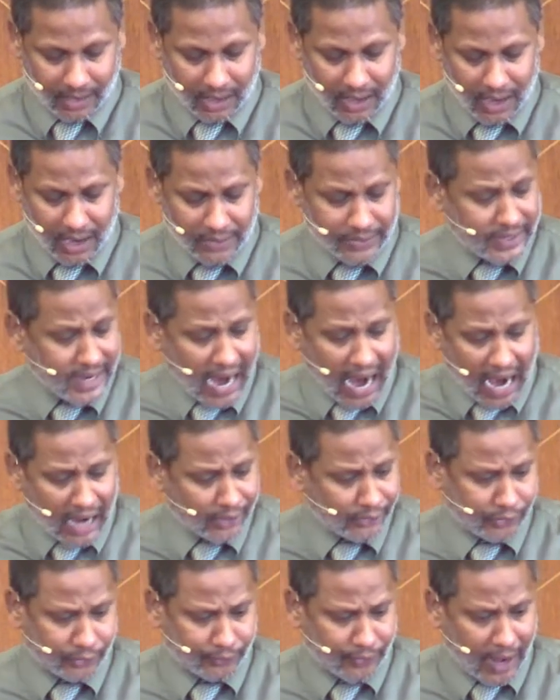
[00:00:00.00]
The eyes
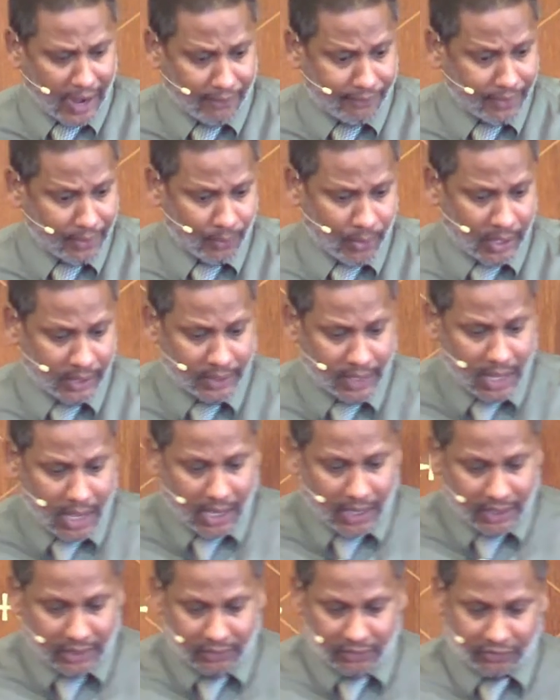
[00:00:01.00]
of everyone
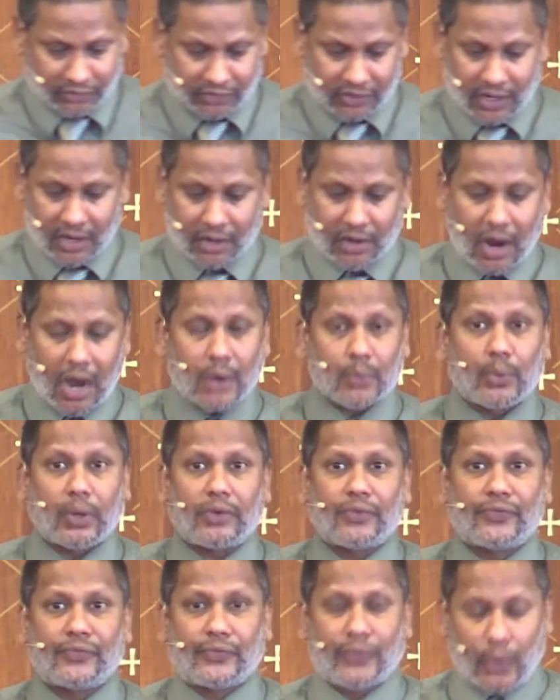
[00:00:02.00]
in the synagogue were
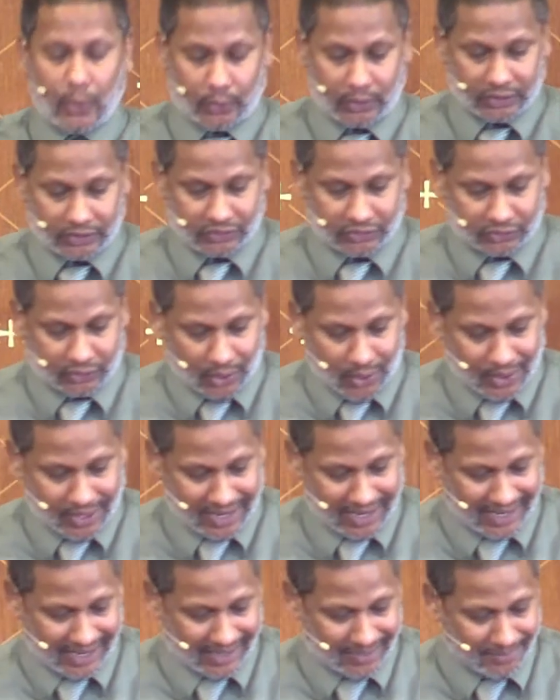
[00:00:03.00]
focused on
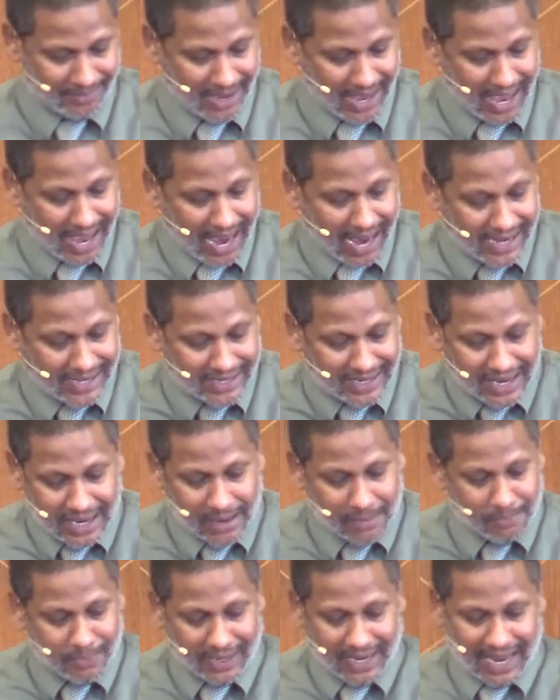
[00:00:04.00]
him, and he
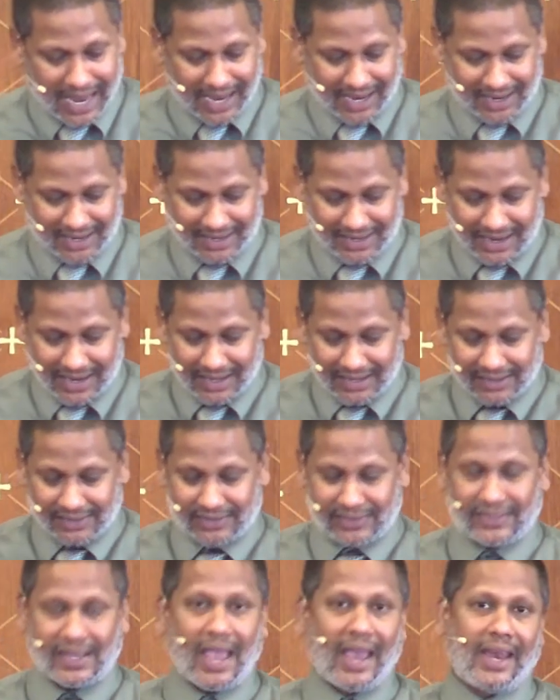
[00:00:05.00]
began
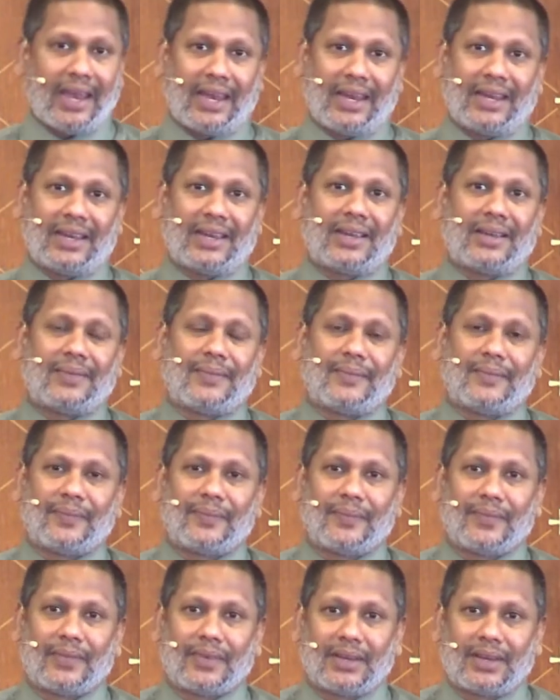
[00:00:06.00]
saying,
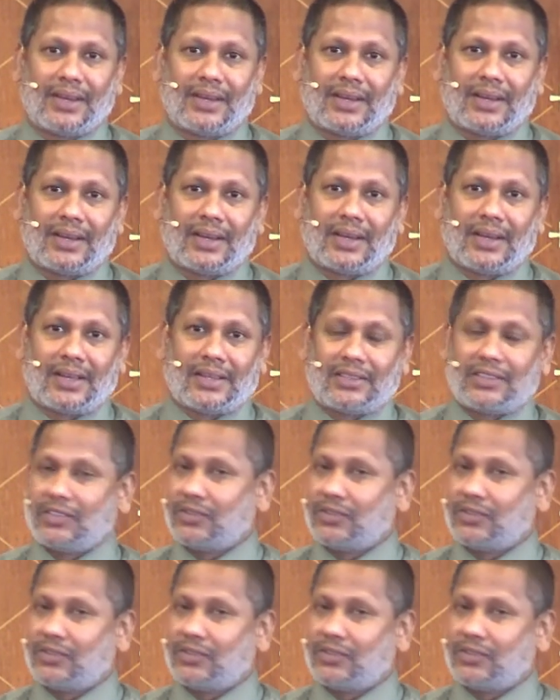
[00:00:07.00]
This is